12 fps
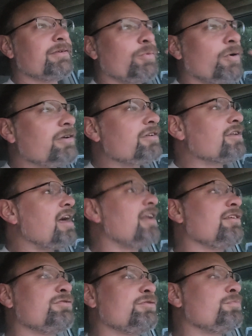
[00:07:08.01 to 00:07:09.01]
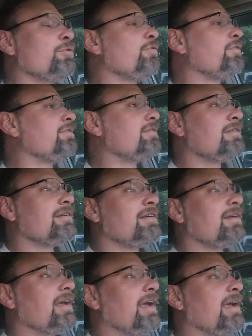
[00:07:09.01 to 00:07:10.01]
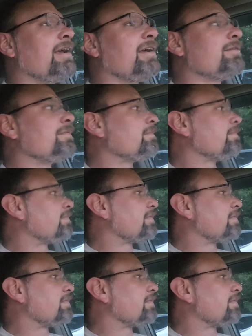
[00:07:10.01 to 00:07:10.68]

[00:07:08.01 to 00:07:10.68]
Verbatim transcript: word of knowledge was moving, and